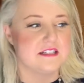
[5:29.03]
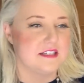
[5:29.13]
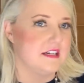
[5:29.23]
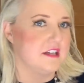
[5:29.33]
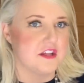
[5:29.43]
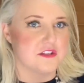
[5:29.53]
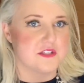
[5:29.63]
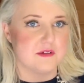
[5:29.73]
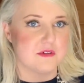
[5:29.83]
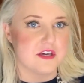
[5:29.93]
another
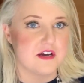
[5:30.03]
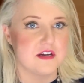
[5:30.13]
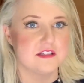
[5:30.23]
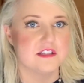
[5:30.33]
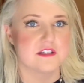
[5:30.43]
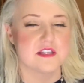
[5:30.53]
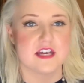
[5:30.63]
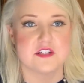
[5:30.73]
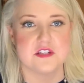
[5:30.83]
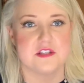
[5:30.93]
scene with her looks
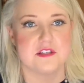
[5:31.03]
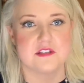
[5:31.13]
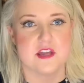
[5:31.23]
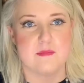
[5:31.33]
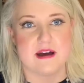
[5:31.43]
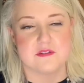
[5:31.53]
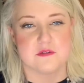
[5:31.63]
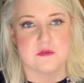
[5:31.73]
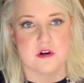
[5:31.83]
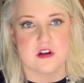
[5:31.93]
like she's about to
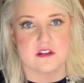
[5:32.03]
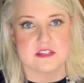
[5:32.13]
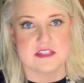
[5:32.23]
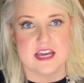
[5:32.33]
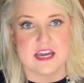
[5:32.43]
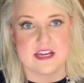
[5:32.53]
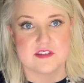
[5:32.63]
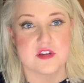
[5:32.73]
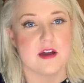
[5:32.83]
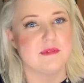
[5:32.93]
walk on
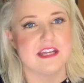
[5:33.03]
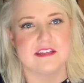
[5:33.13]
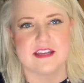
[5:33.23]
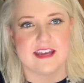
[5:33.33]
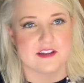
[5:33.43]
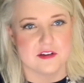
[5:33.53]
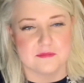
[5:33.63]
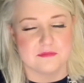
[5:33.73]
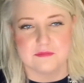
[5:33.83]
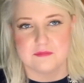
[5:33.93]
stage. I mean, it could
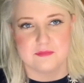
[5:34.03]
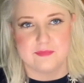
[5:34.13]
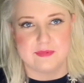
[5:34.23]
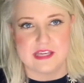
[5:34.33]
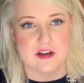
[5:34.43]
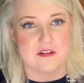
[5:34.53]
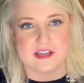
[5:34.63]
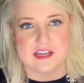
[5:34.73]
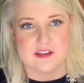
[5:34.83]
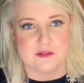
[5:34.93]
be
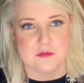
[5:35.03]
going either